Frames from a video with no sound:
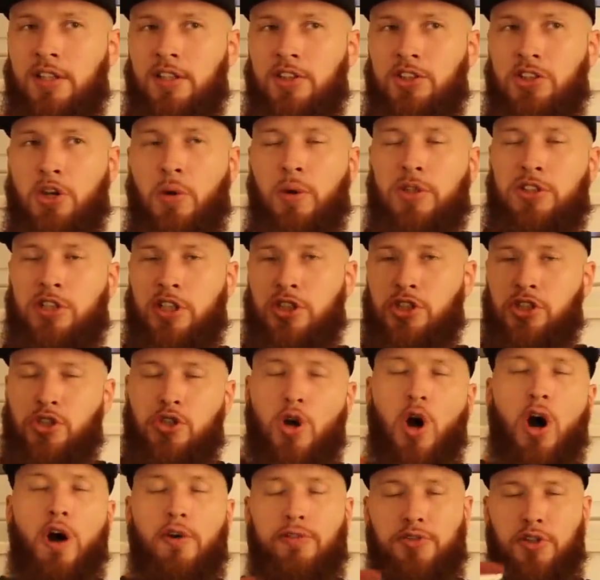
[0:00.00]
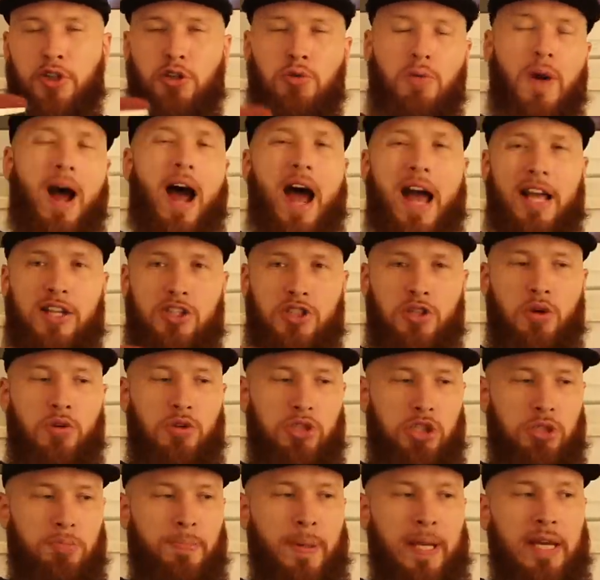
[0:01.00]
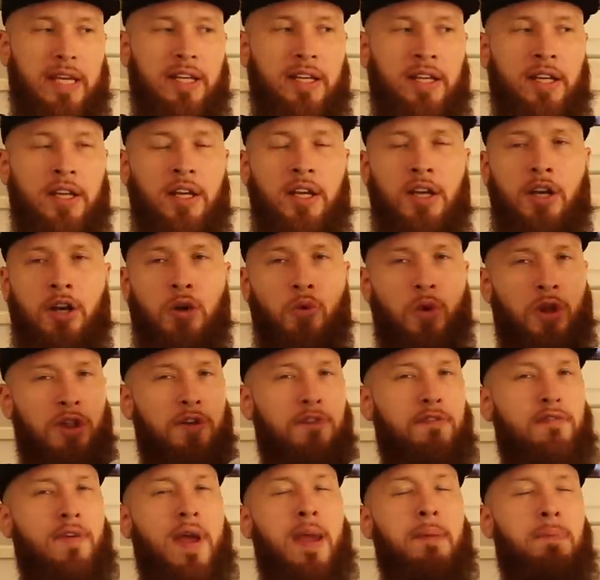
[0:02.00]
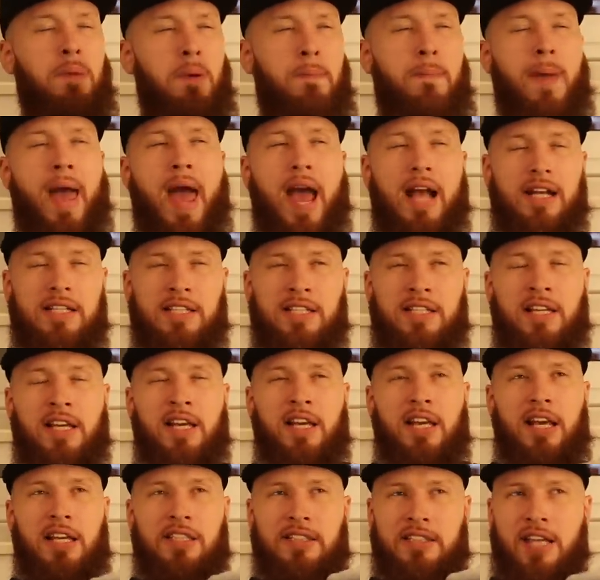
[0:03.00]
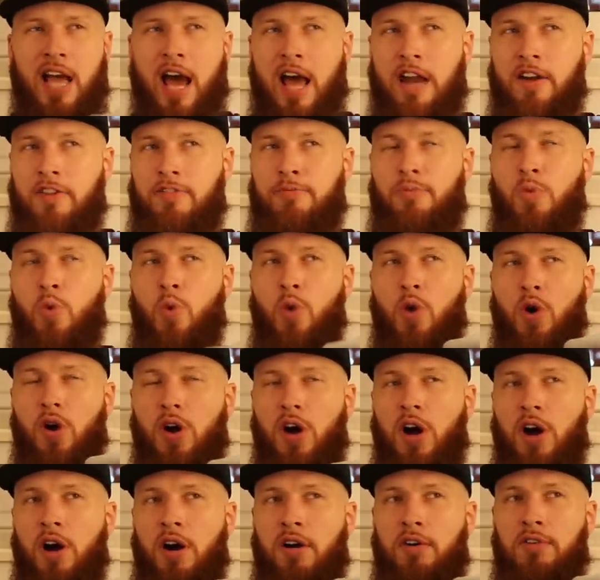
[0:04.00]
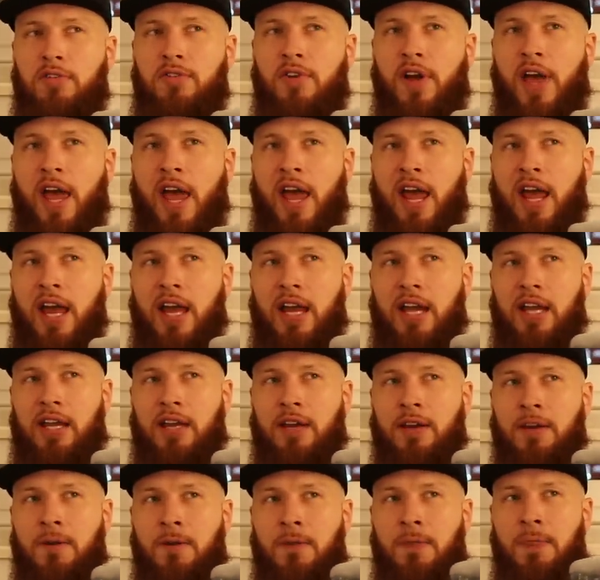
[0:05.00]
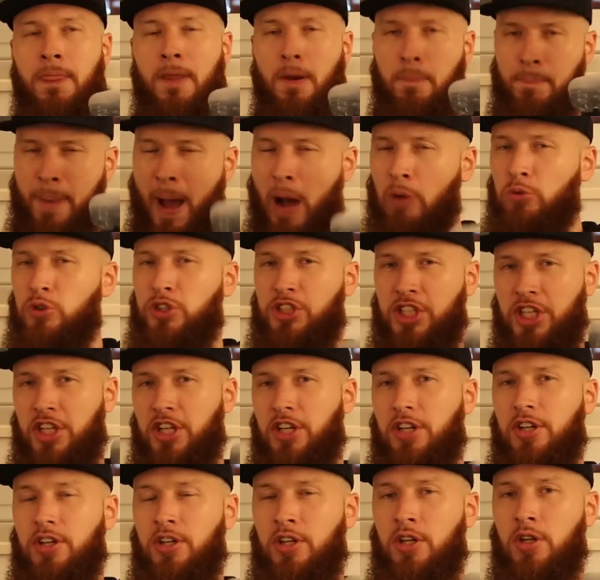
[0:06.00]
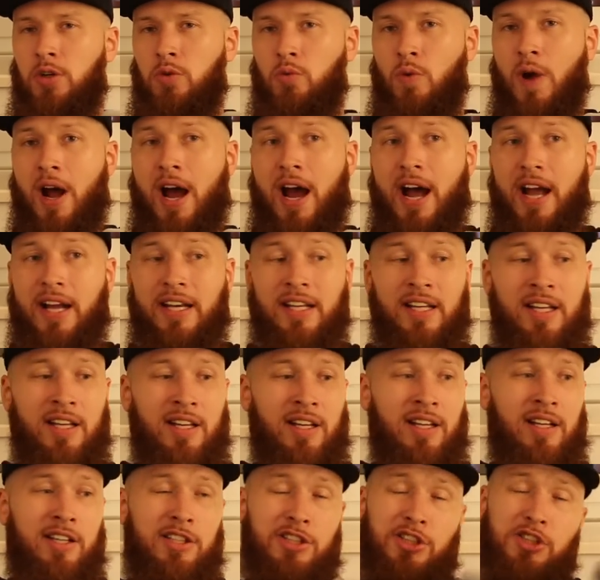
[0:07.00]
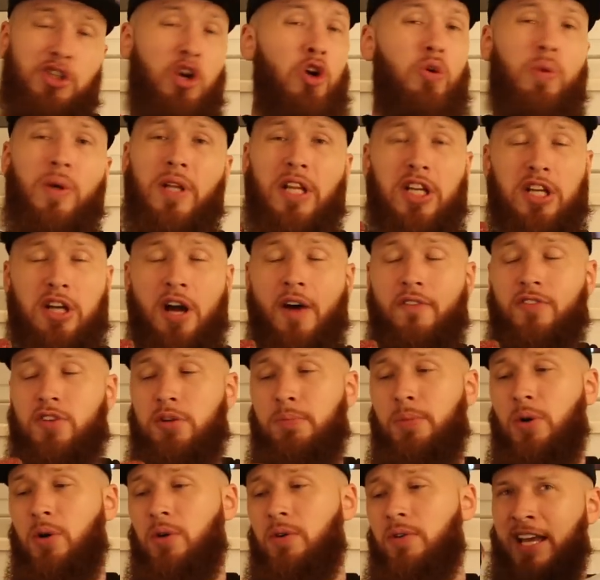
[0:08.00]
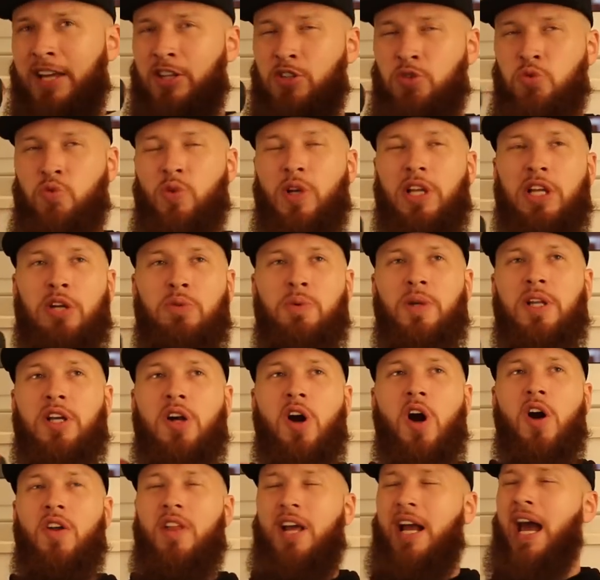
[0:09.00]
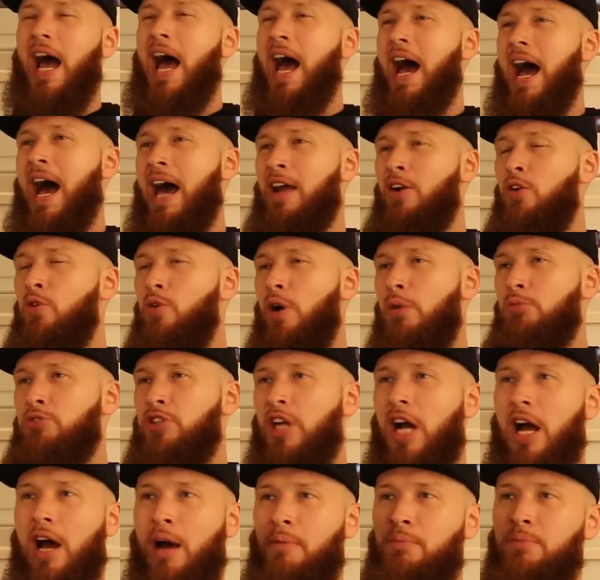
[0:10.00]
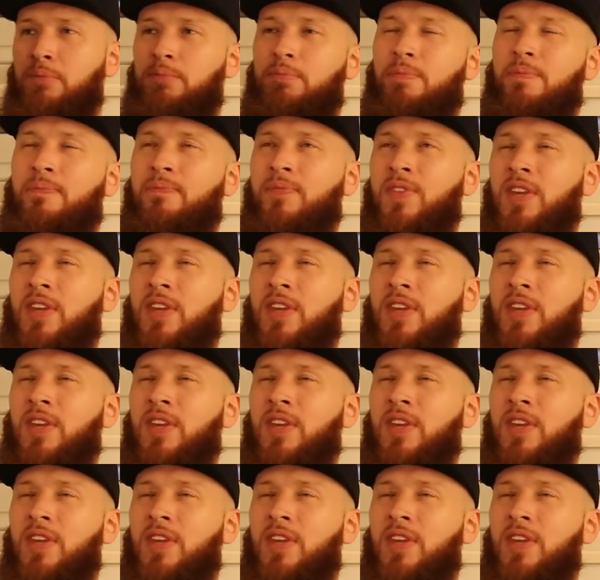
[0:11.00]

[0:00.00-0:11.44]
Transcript: So it's a softer ride, so to speak, where the Vapor Max is kind of more of a bouncier ride. Still really comfortable. It's really, really hard. Like I, I don't, I'm, trying. I'm